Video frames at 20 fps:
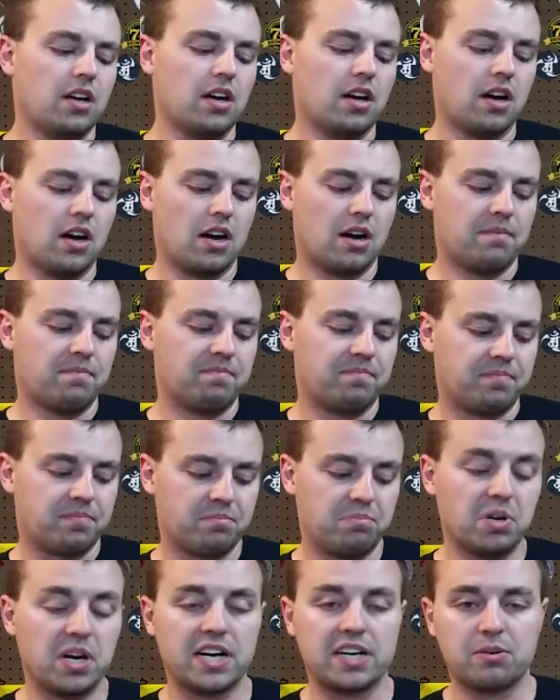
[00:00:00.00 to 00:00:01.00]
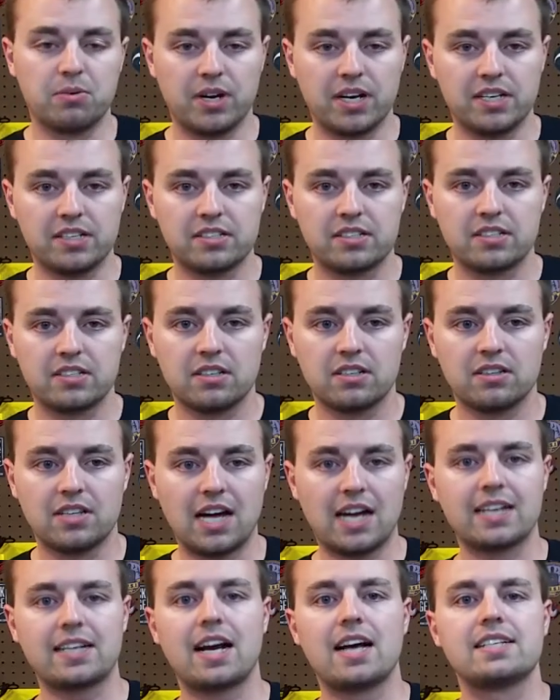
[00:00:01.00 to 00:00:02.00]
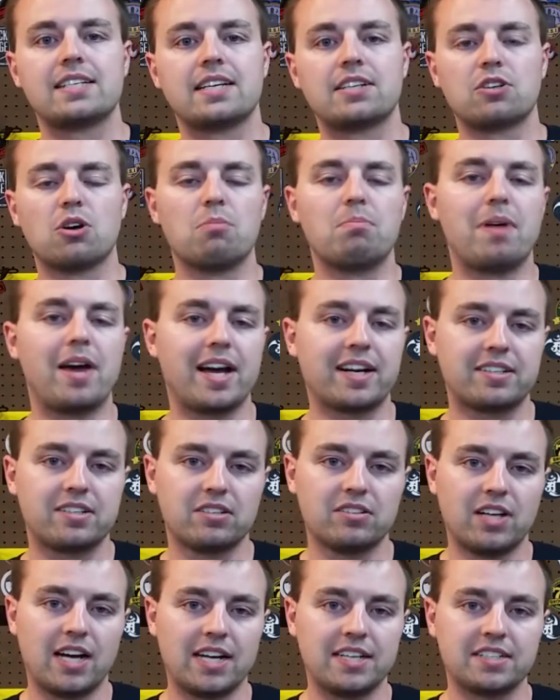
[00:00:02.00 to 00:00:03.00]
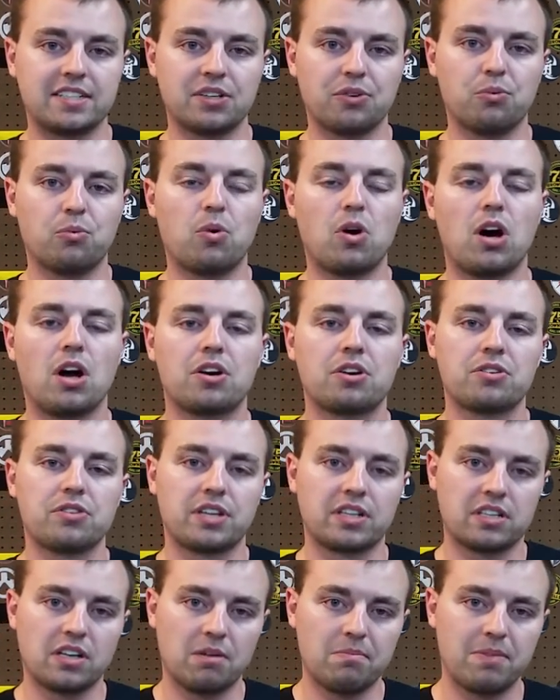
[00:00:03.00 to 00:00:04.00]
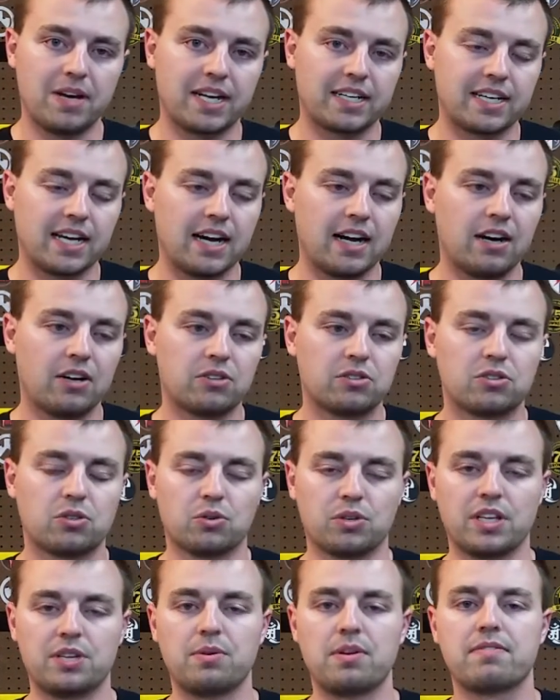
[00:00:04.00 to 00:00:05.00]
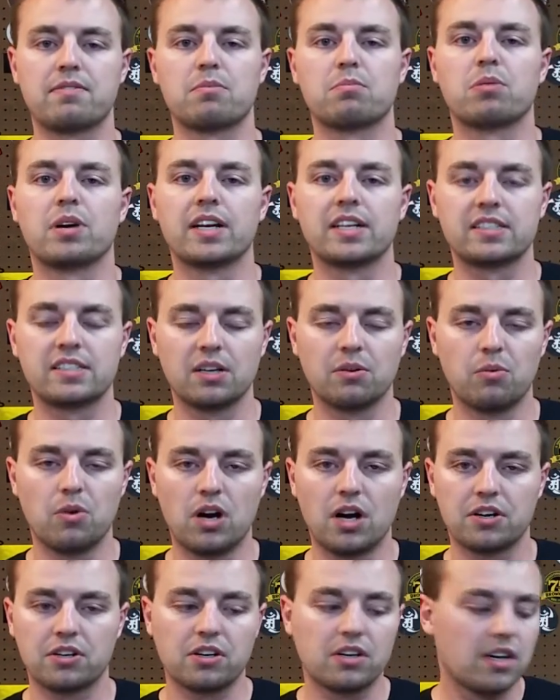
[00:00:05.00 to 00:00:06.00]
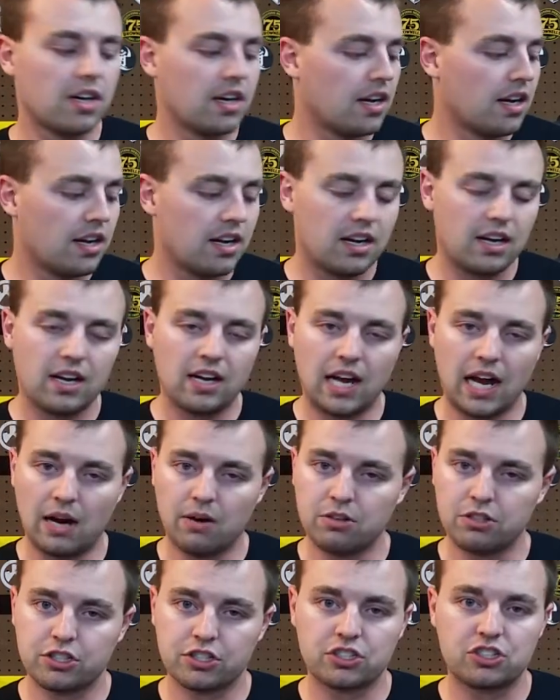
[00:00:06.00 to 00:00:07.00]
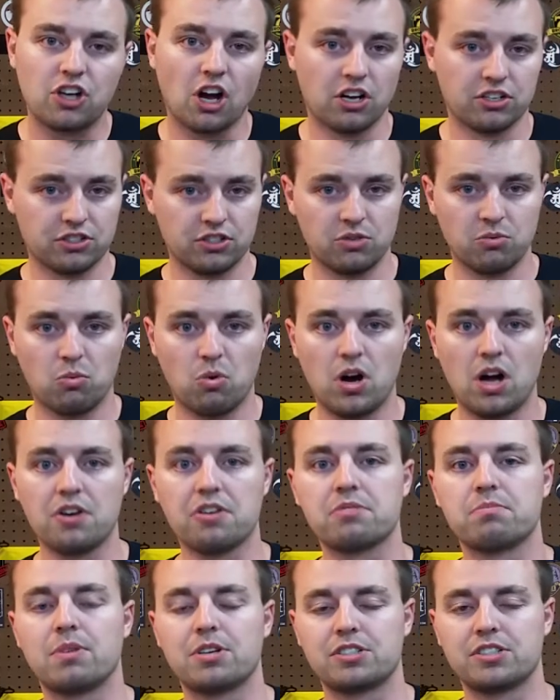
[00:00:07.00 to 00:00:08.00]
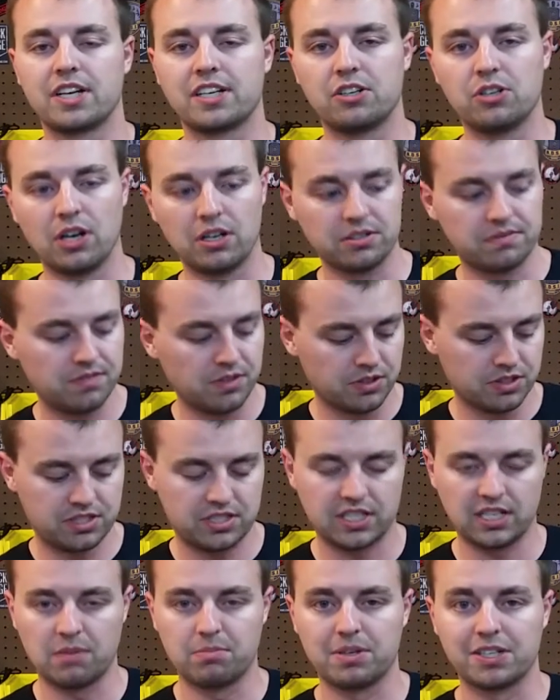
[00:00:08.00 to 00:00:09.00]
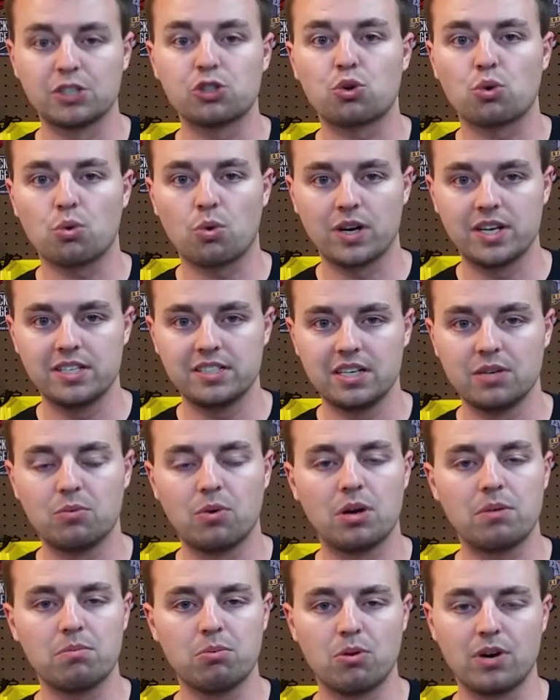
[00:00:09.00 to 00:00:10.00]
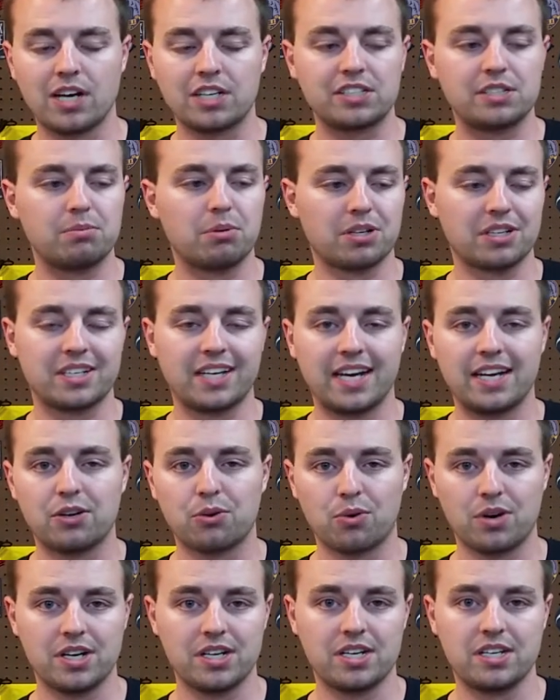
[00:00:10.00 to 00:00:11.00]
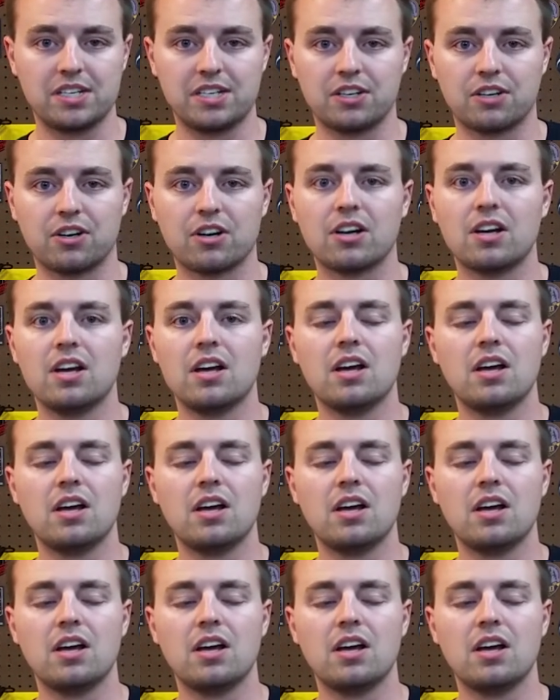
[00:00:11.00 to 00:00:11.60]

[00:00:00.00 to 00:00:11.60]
But anyways, a lot of guys had to go back to the line to get water, then come back out, or they had to wait for breaks to get water. I was just guzzling water as much as I could. I was filling this thing up like crazy. At one point, I actually put Gatorade in here.